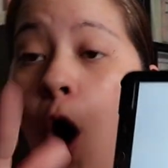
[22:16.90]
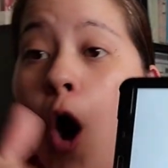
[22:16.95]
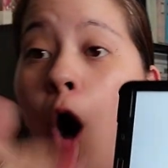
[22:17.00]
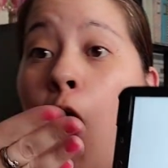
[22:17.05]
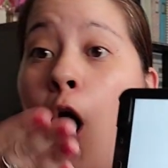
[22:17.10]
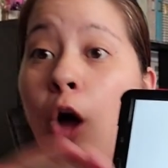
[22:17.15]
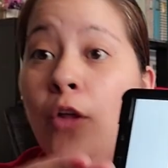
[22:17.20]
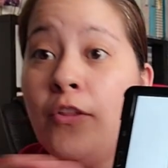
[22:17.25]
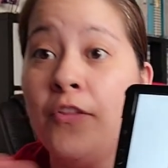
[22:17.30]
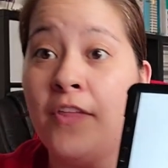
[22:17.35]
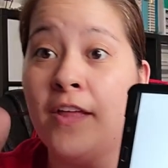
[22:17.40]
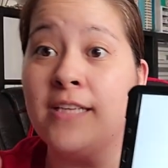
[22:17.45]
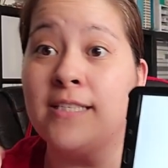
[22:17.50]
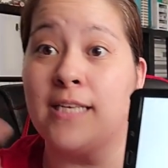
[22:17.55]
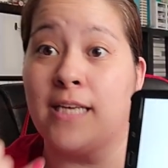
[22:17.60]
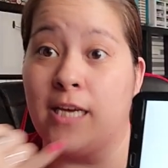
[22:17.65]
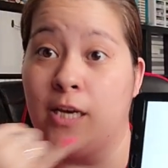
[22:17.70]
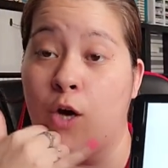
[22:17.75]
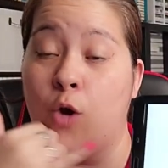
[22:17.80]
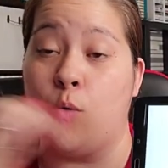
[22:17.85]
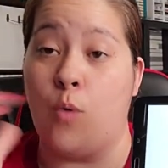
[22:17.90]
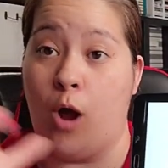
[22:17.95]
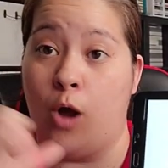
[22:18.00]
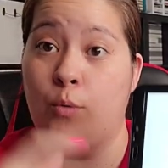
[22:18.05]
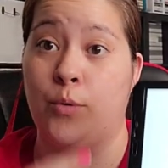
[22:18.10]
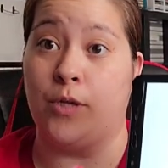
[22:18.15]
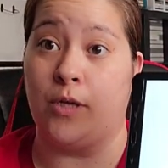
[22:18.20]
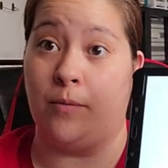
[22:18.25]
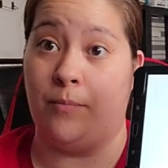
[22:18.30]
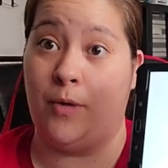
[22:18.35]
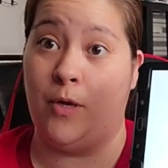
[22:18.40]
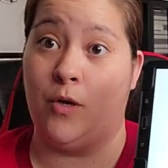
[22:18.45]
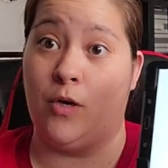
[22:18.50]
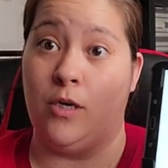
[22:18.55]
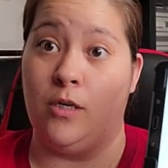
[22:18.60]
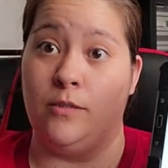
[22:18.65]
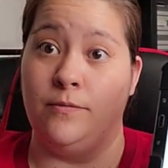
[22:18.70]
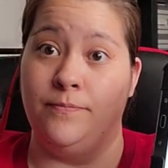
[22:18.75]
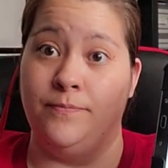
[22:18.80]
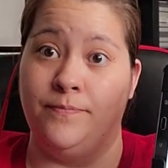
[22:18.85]
All the things that can go wrong with a
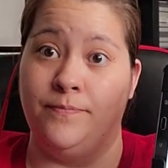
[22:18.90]
computer.